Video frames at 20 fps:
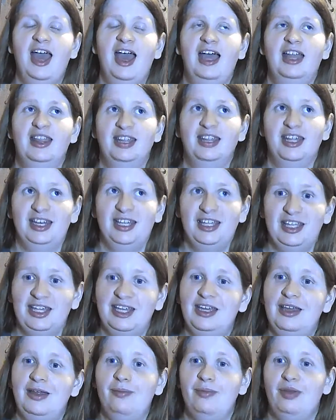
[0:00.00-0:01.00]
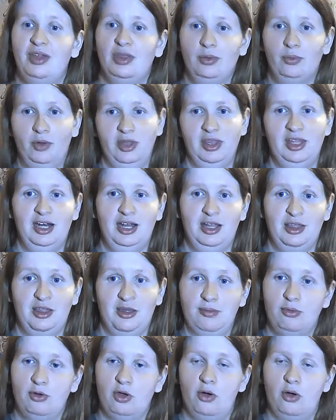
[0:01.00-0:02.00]
and then he can be the one that ends
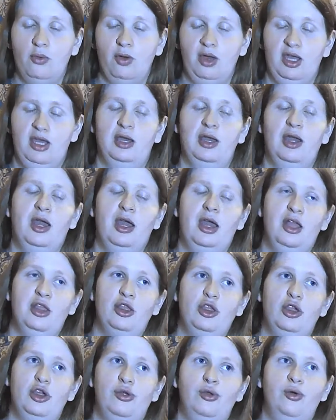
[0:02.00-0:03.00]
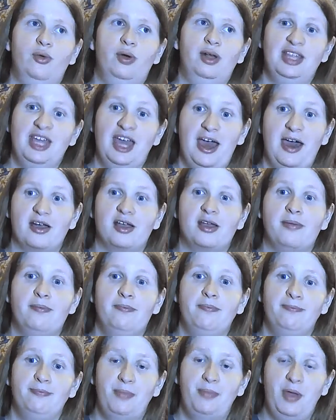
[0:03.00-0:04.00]
up going to attack
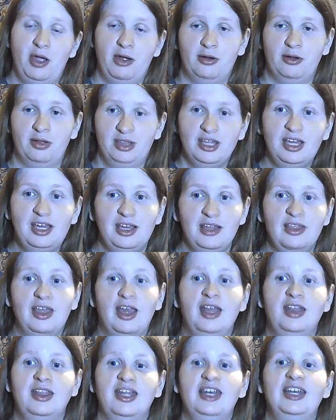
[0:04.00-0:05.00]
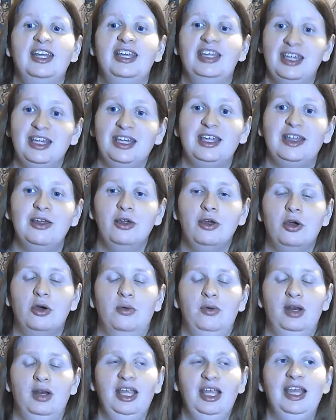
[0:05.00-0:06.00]
Paradis, and then he can go
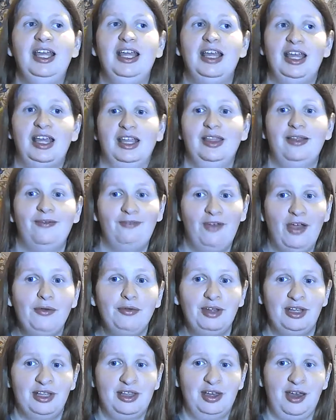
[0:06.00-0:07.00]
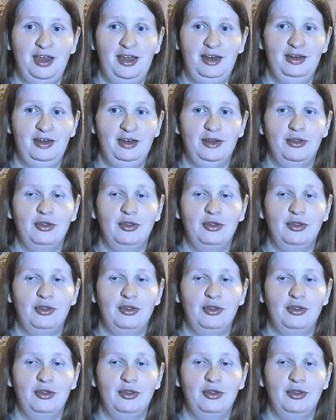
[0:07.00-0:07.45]
and he can get the founding Titan.